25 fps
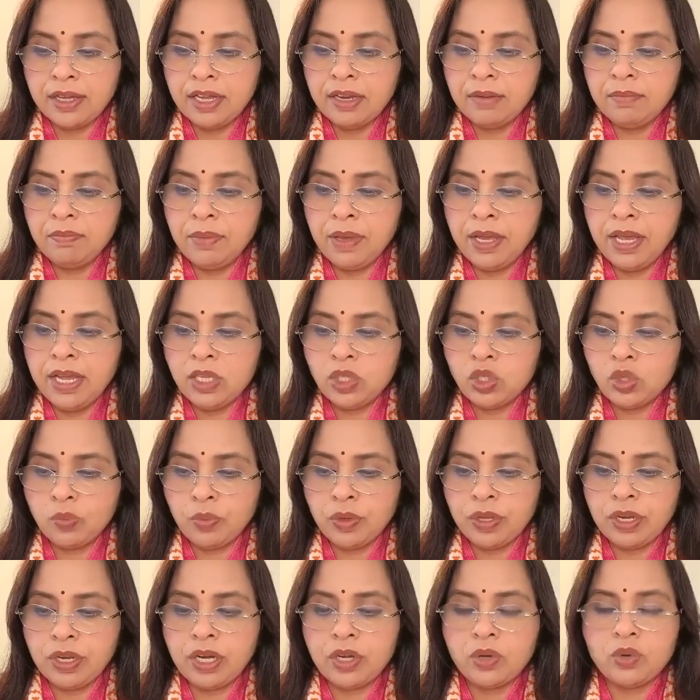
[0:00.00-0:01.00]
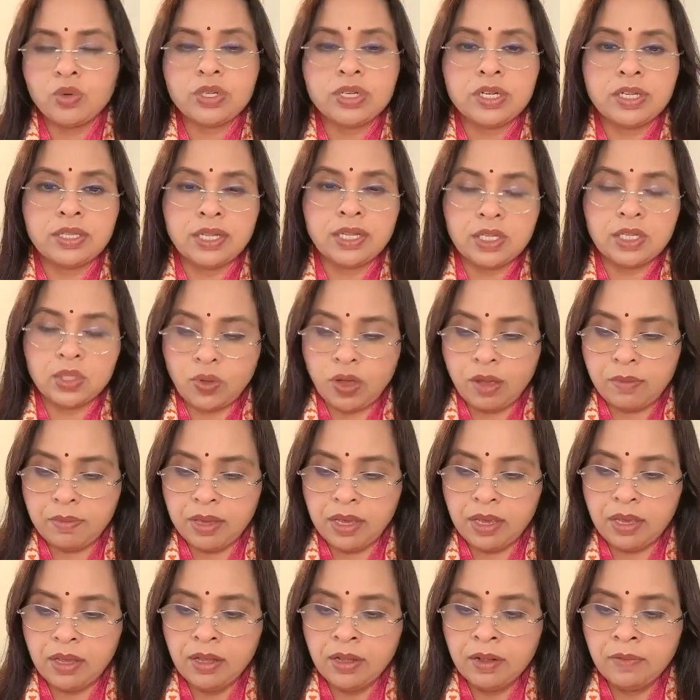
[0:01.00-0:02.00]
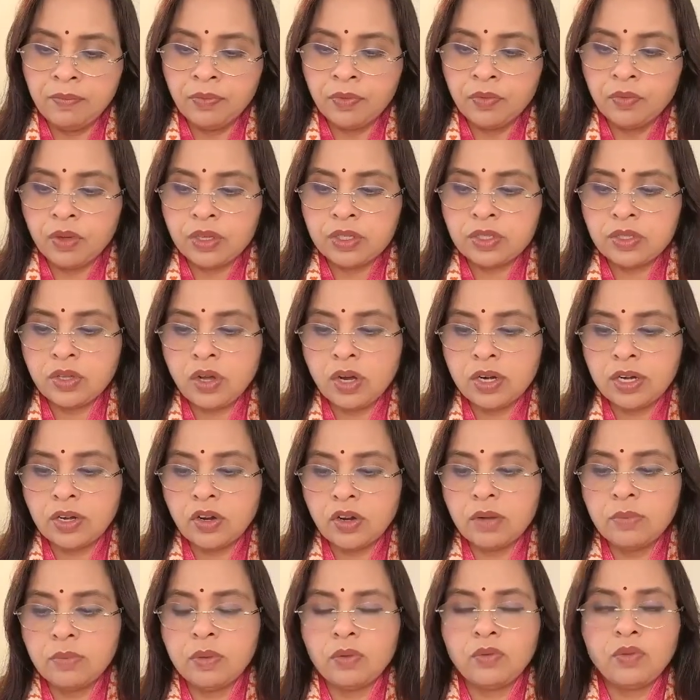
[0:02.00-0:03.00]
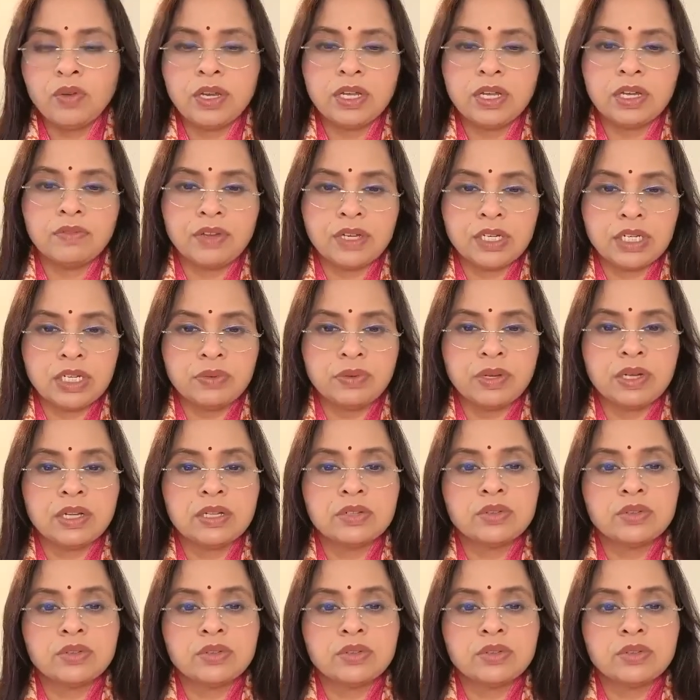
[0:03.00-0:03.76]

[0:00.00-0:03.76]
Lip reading: in being superior to Sridhar Swami was not at all befitting a Vaishnava.